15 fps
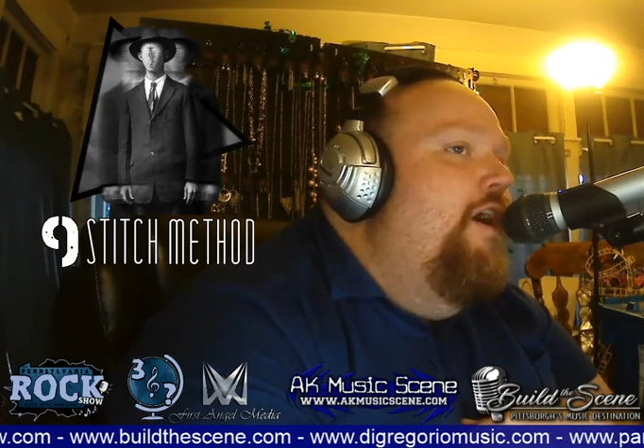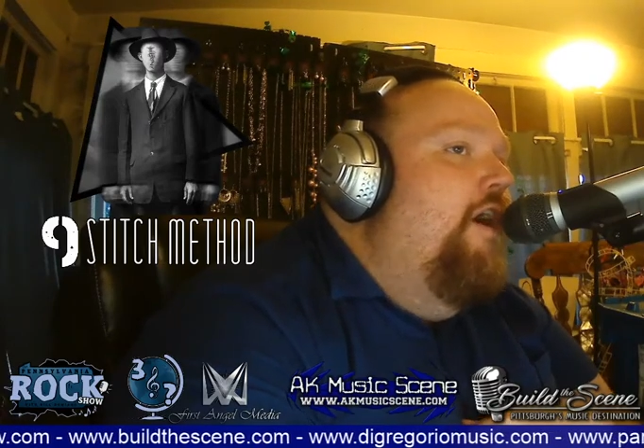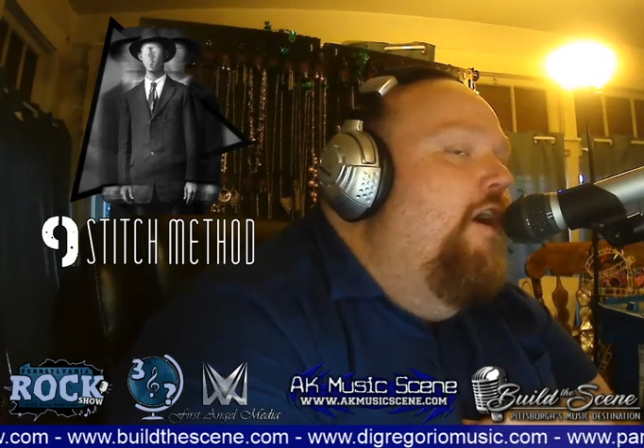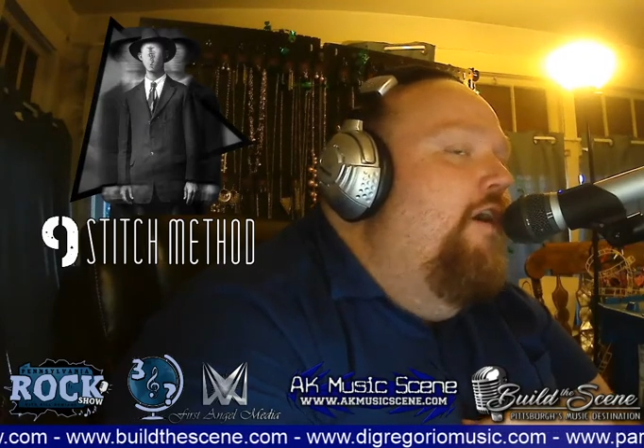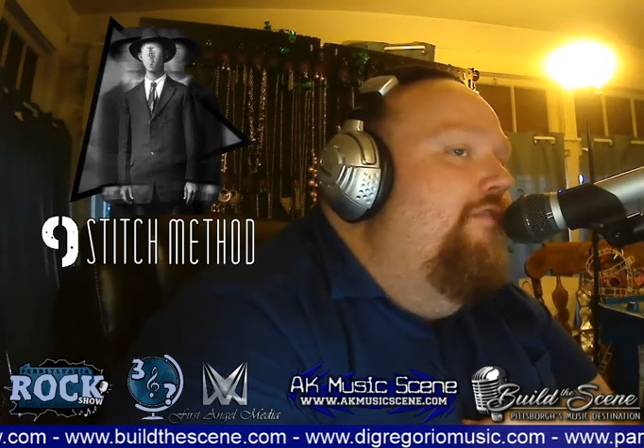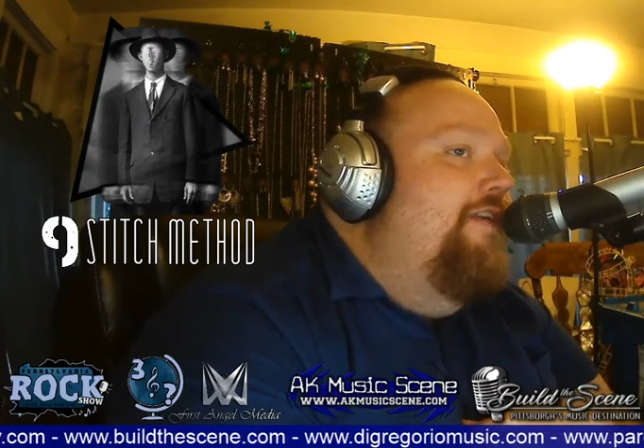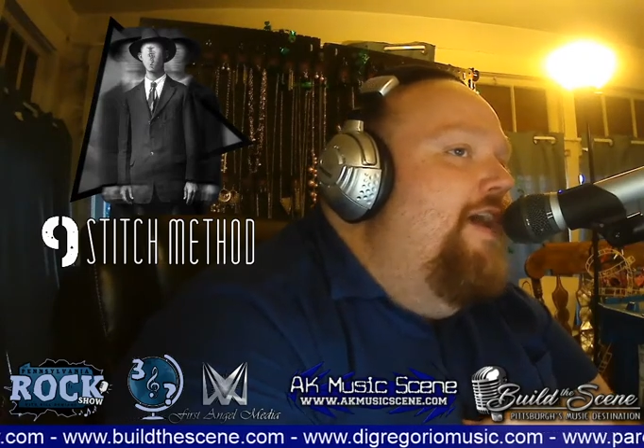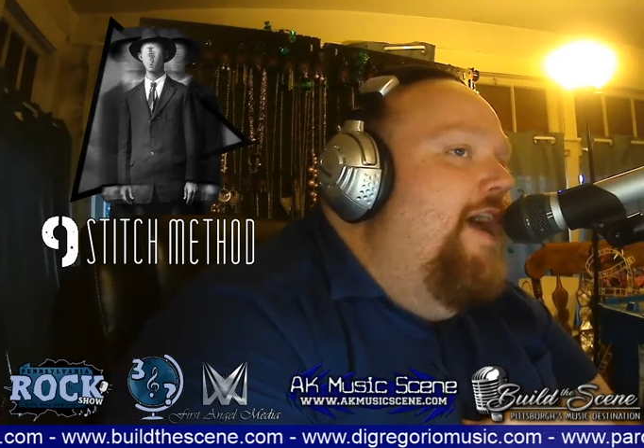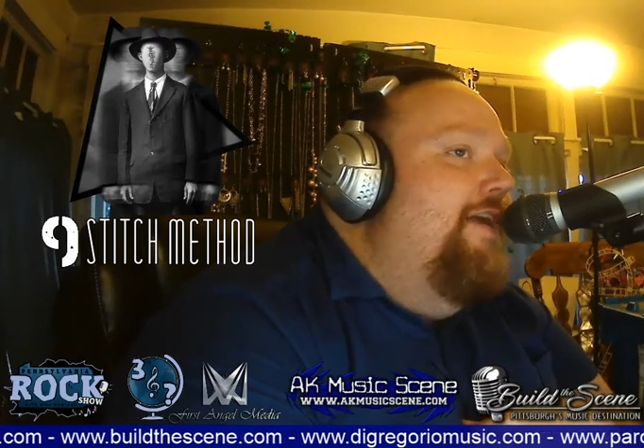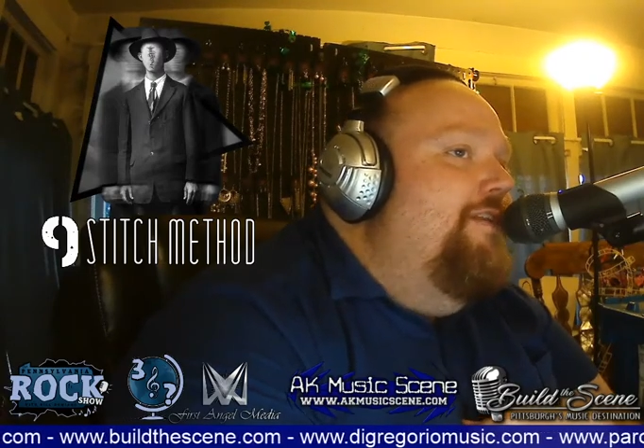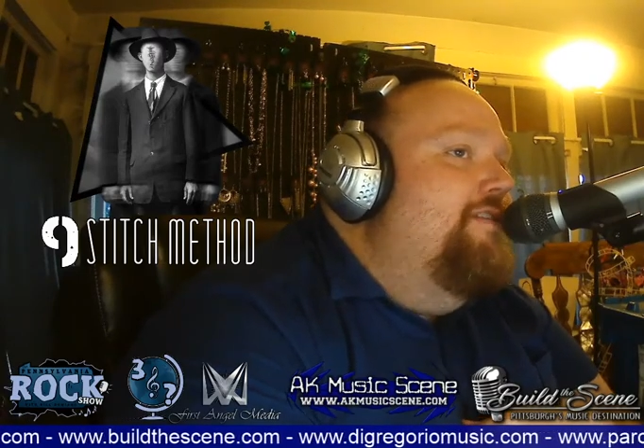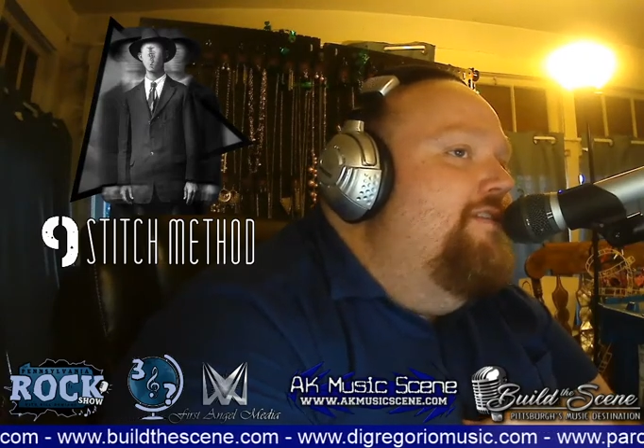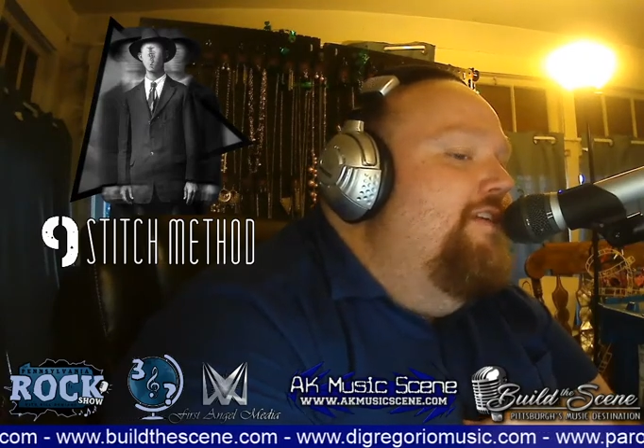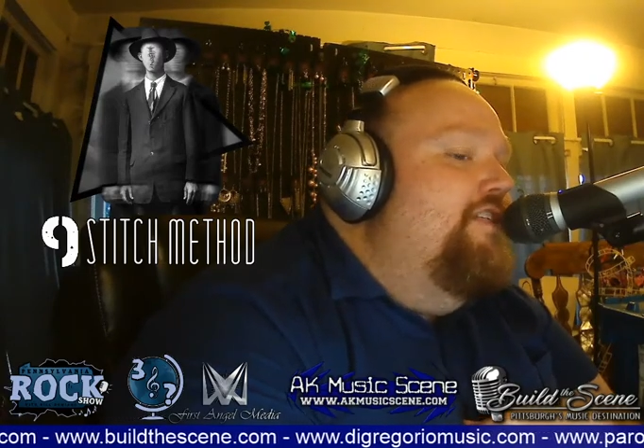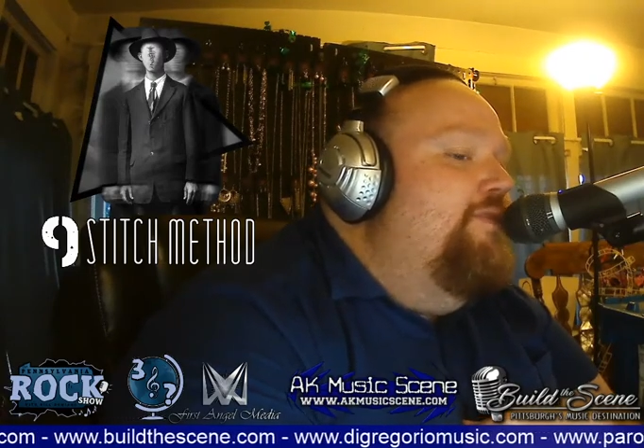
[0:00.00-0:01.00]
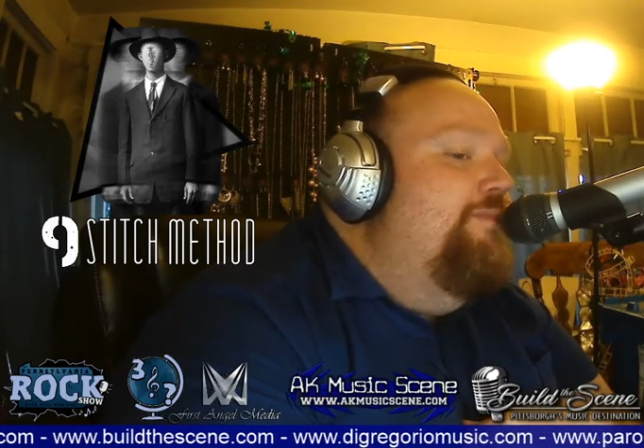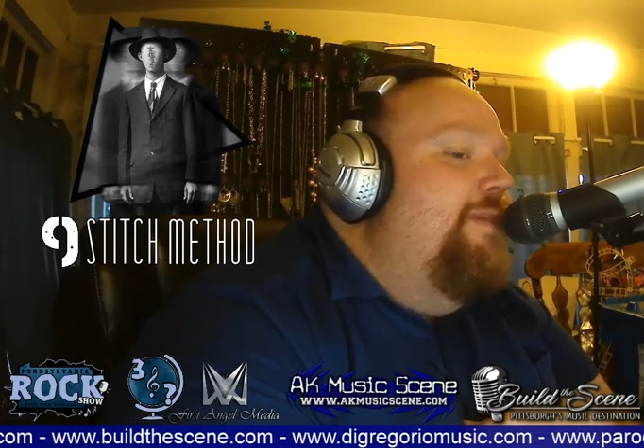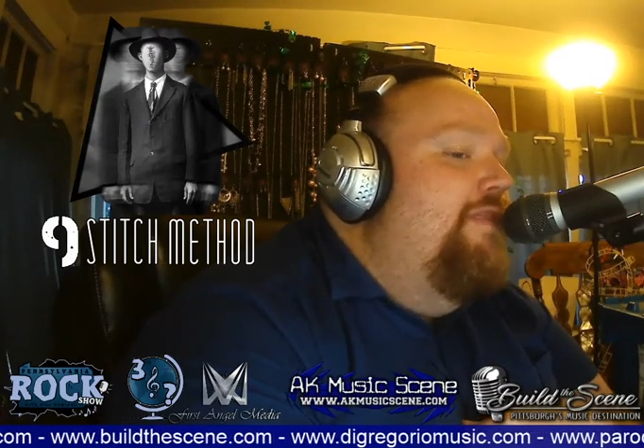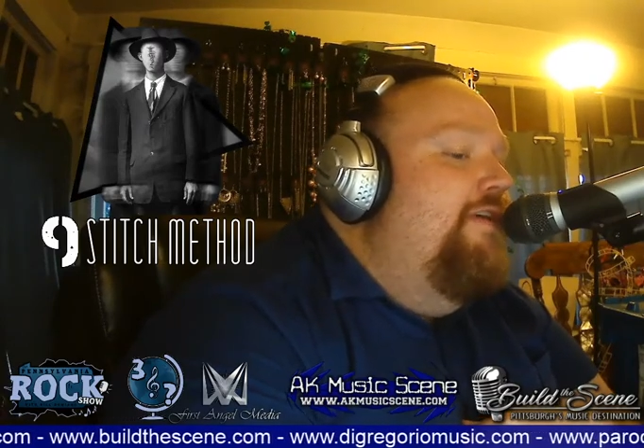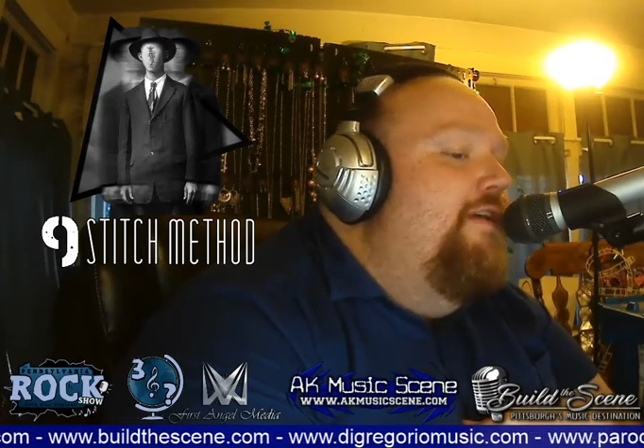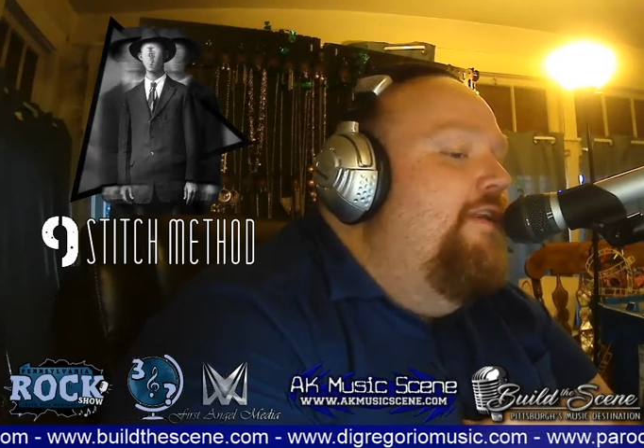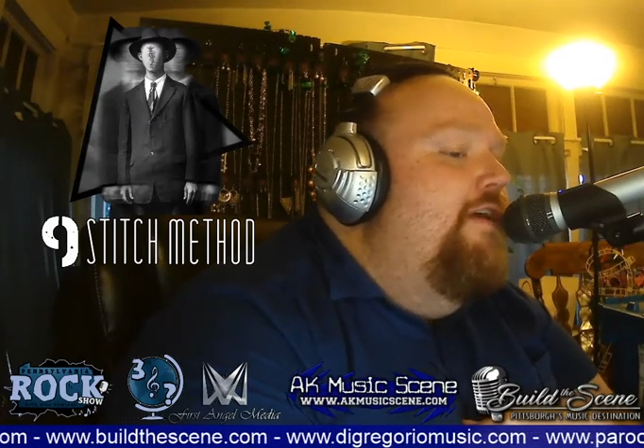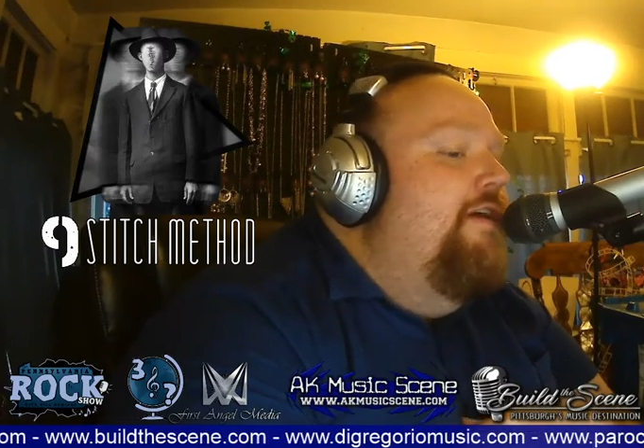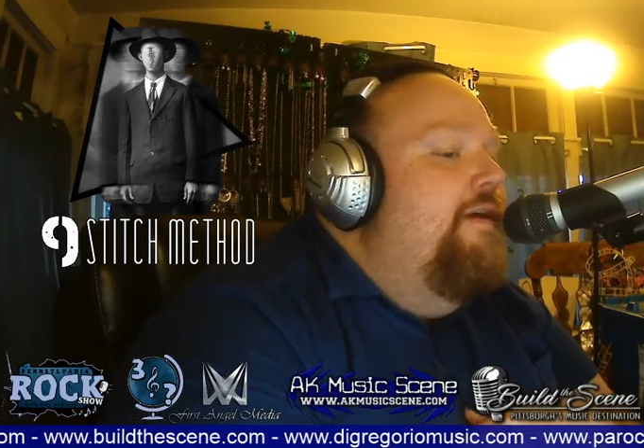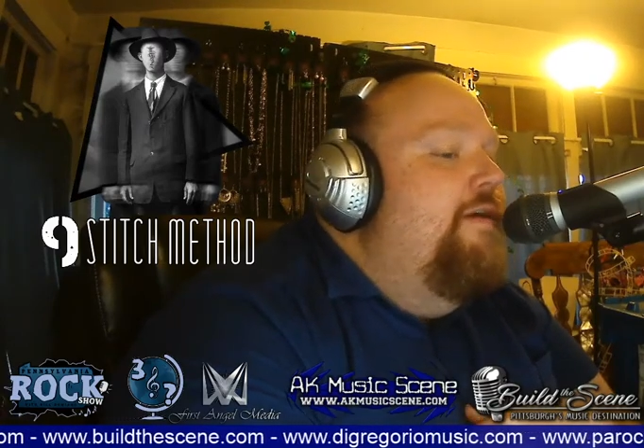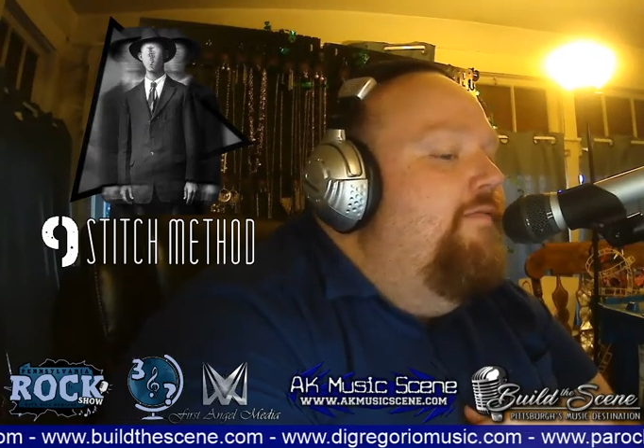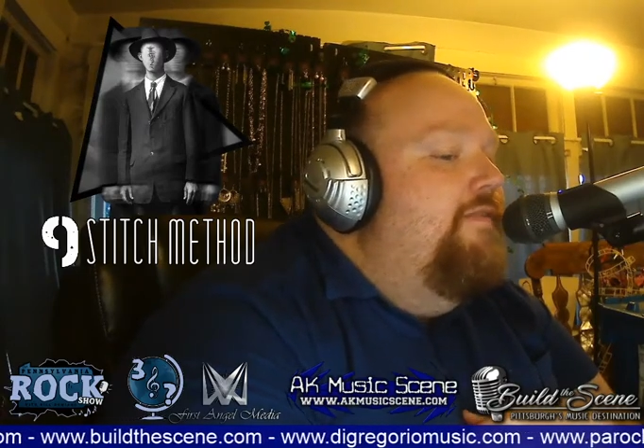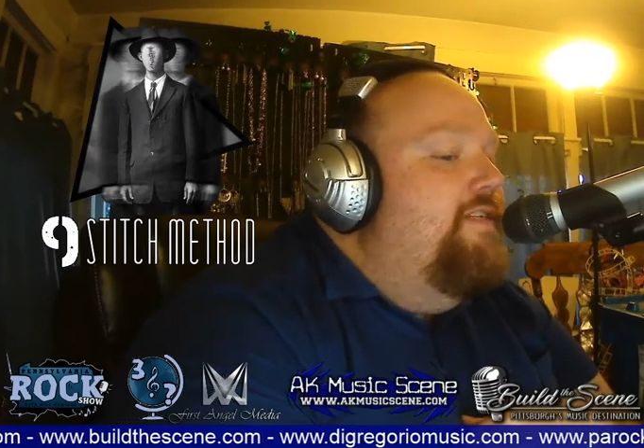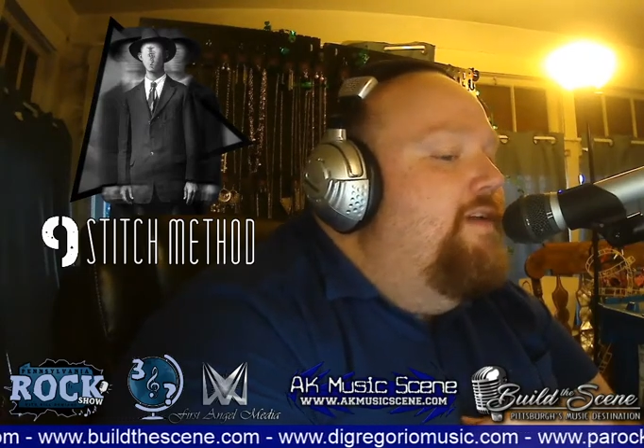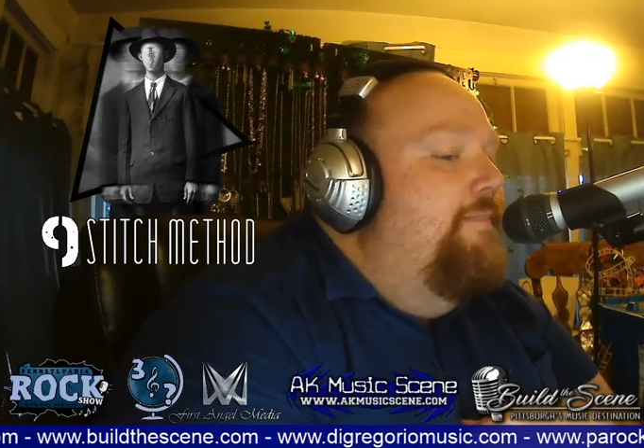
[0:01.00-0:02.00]
of nine stitch method
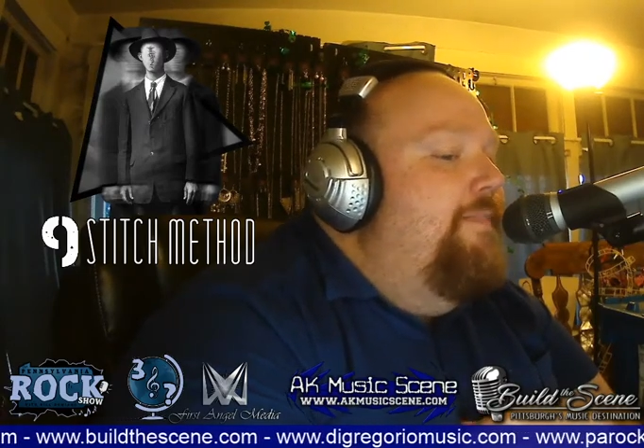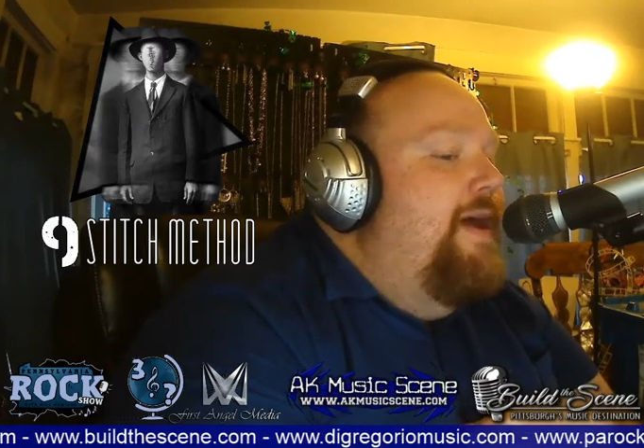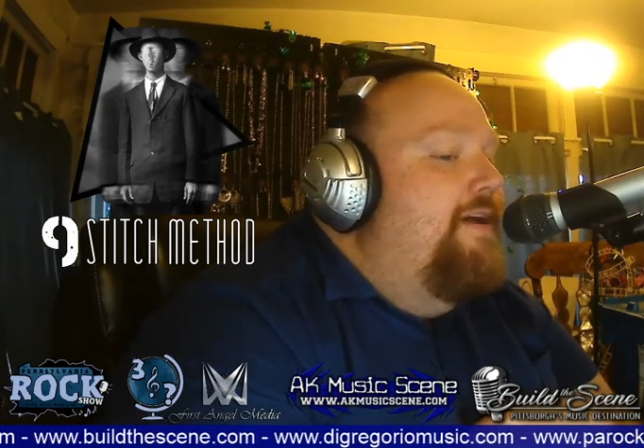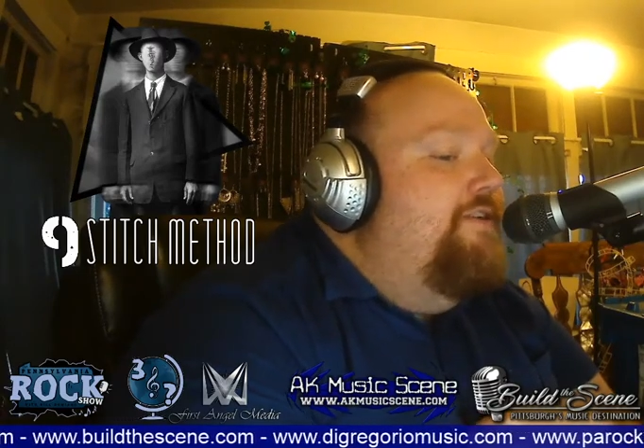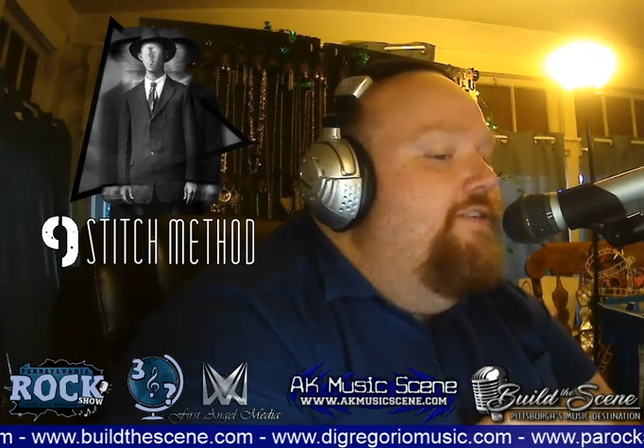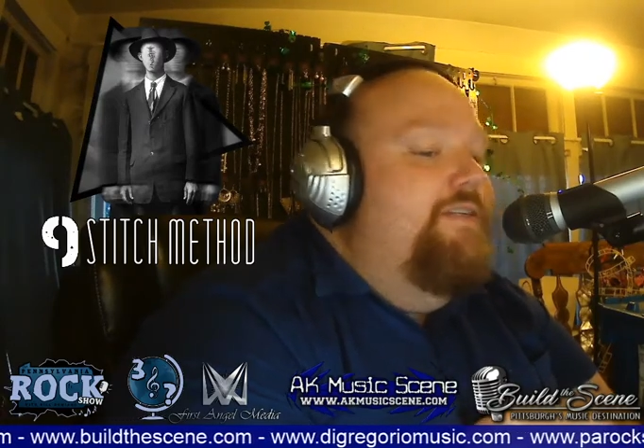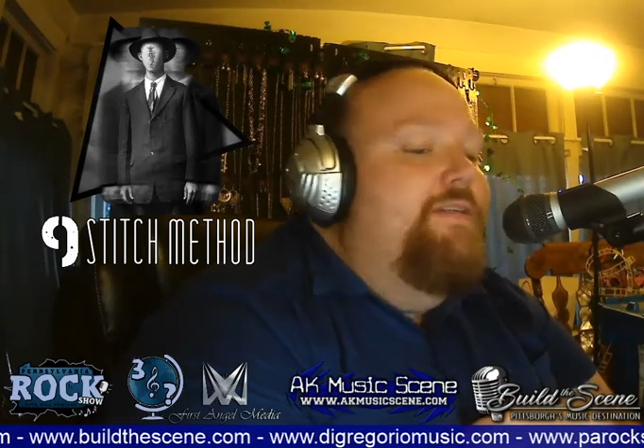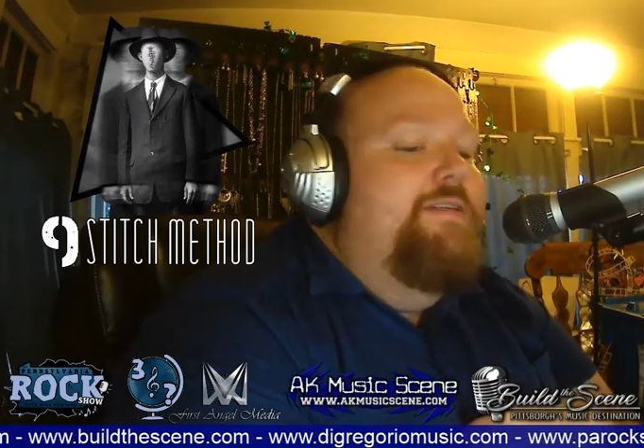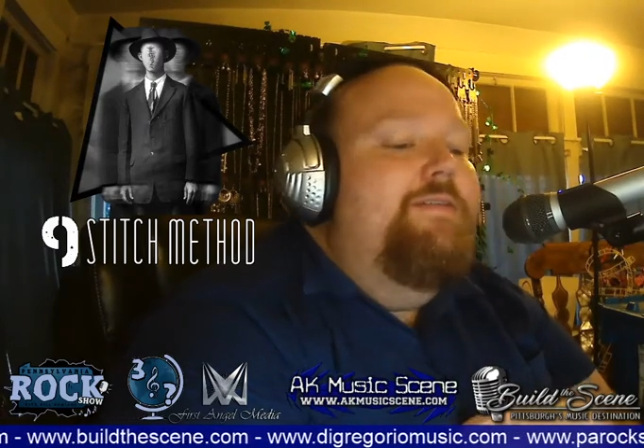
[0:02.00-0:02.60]
what's up patrick